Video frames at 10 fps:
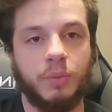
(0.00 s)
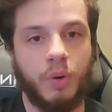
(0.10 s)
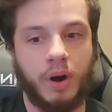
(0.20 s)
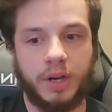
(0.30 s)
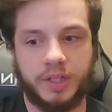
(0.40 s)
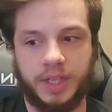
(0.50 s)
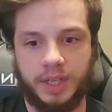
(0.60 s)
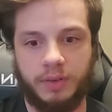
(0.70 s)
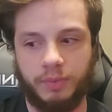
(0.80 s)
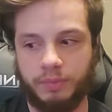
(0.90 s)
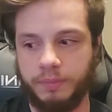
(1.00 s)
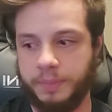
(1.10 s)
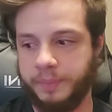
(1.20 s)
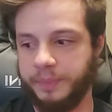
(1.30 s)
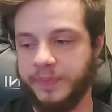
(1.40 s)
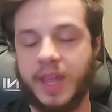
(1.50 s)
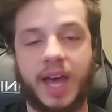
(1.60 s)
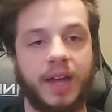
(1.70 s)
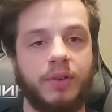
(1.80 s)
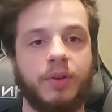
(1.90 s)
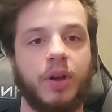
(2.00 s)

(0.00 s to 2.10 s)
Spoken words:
works. Like I don't